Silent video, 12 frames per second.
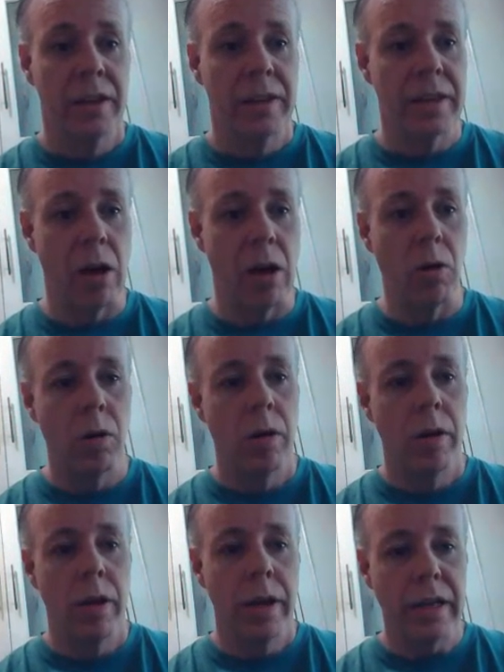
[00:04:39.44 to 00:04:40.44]
Now,
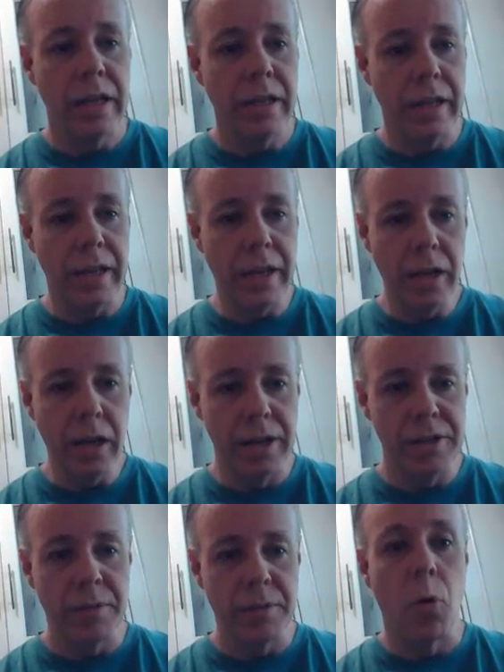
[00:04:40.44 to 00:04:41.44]
in
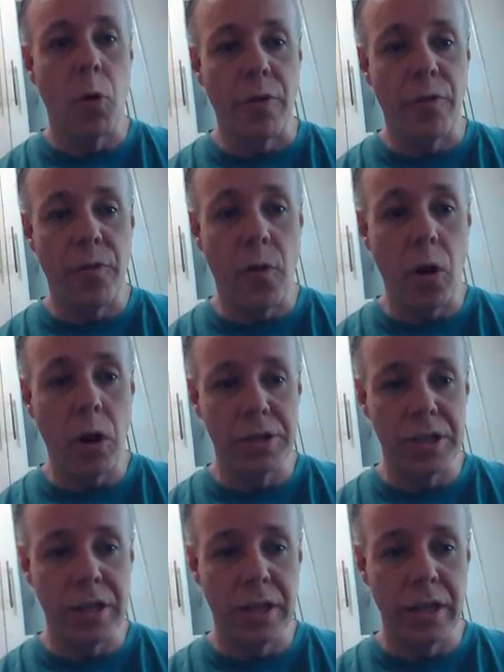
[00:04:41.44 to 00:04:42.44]
English,
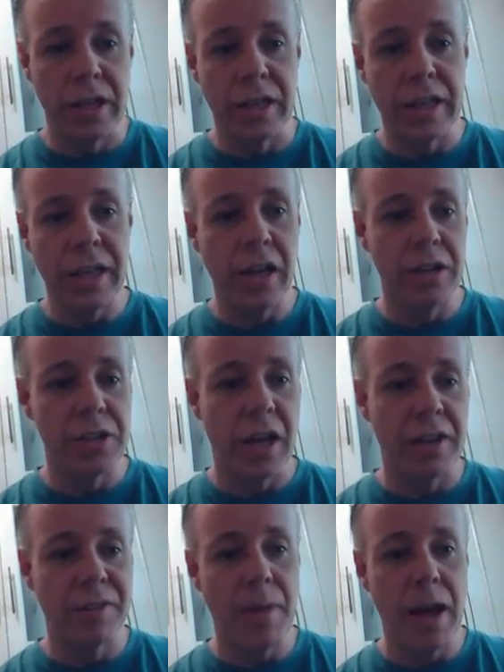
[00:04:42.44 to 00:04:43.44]
morphology in English
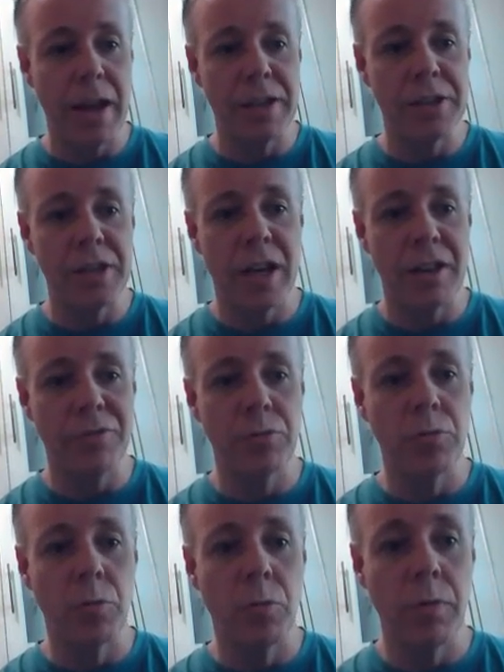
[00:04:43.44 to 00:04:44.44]
and Spanish has to
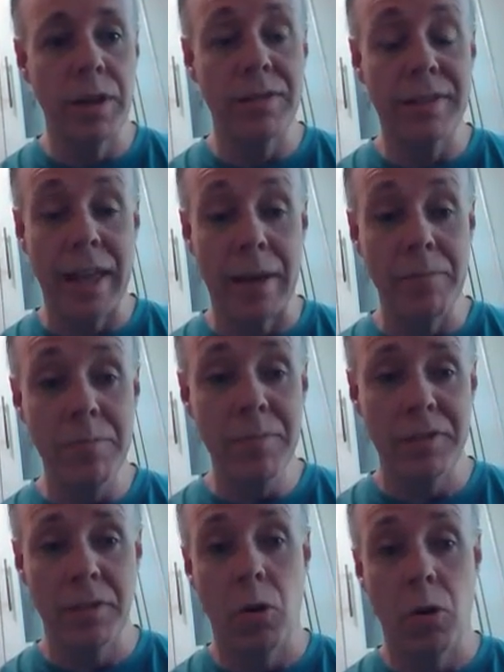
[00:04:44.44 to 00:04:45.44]
do with
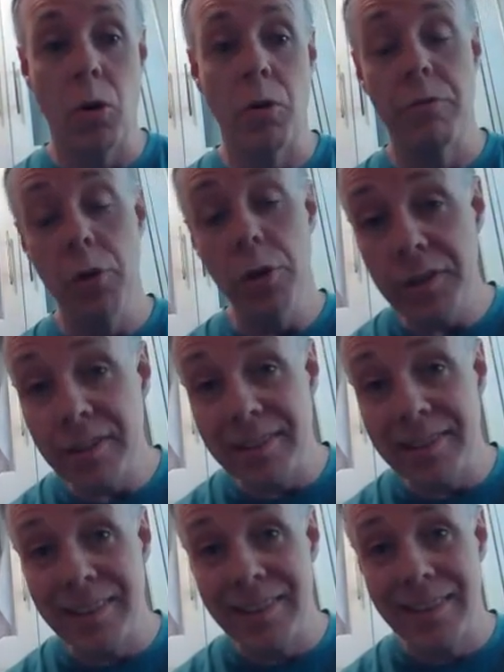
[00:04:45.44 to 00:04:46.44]
stems or
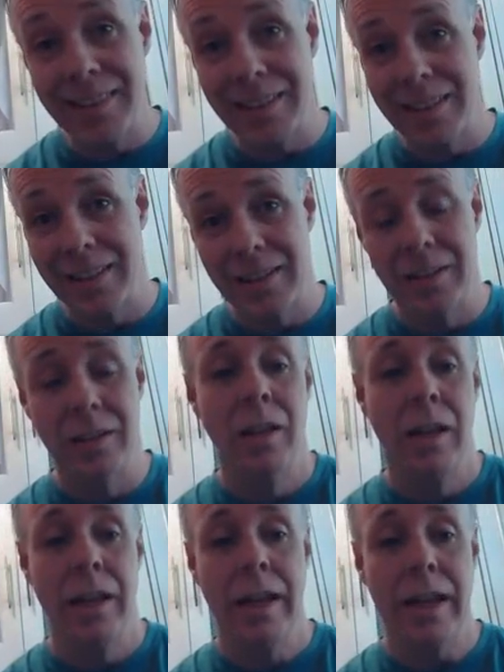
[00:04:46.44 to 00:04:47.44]
roots
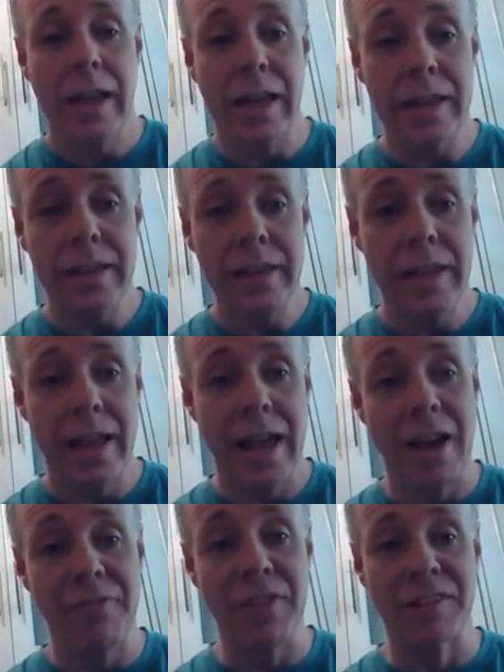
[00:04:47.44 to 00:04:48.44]
and
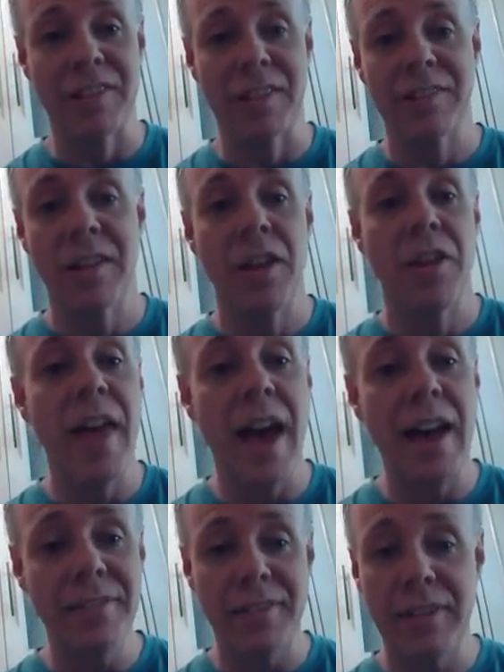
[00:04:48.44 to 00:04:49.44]
affixes.
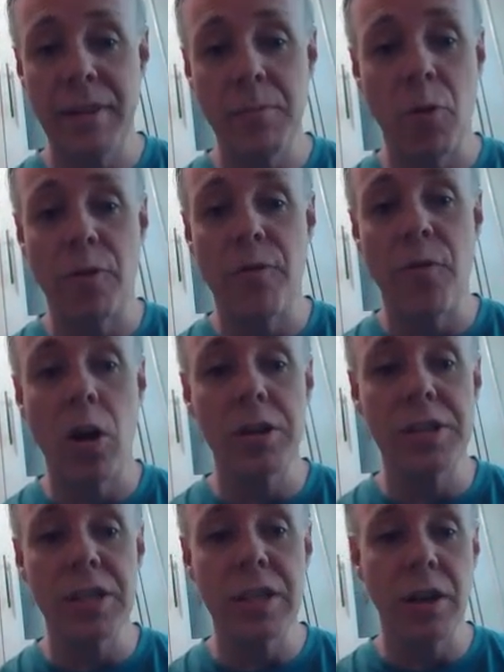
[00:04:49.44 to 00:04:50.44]
That's the
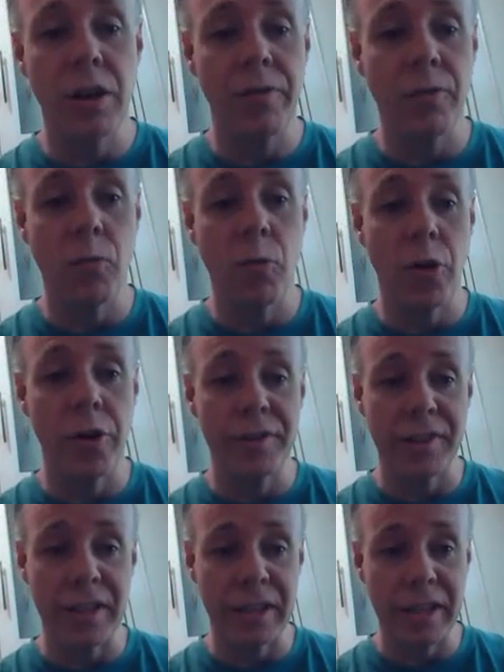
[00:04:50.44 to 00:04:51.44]
morphology of
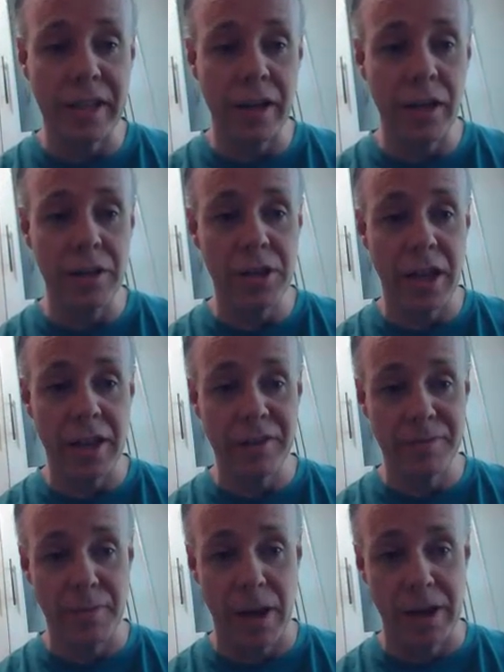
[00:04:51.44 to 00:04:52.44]
words in English and
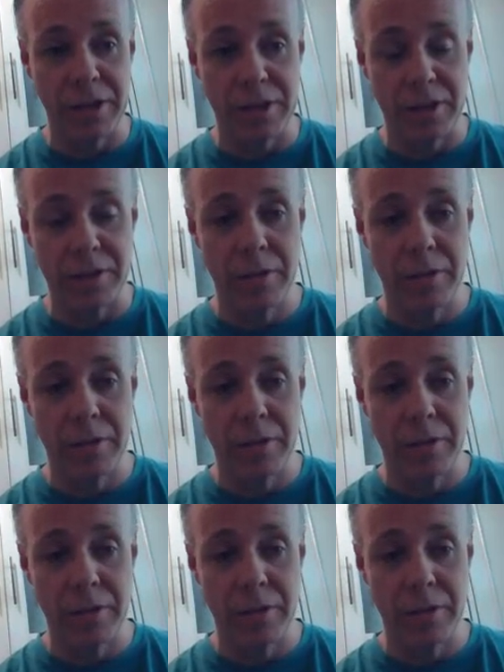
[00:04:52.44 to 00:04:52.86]
Spanish.